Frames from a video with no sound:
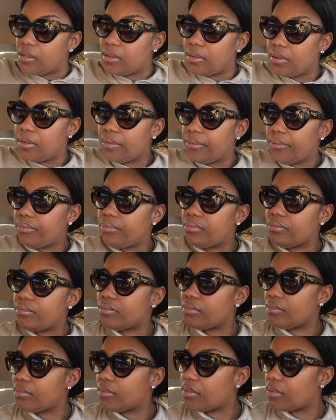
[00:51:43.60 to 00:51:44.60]
I
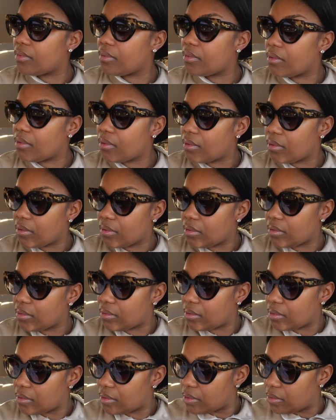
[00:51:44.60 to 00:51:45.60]
think so. I'll
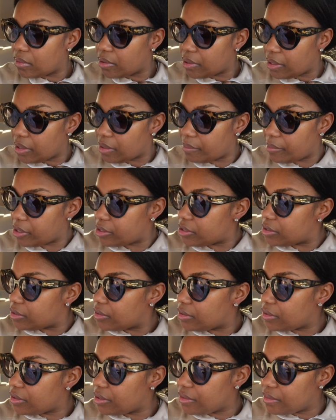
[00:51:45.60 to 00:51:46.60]
ask. I'll text you
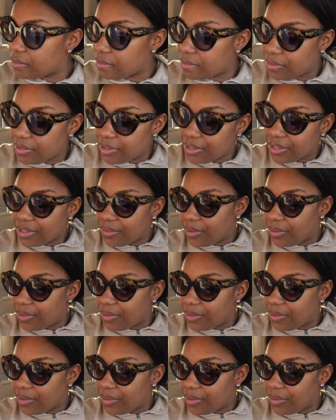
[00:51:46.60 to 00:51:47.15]
and keep you updated.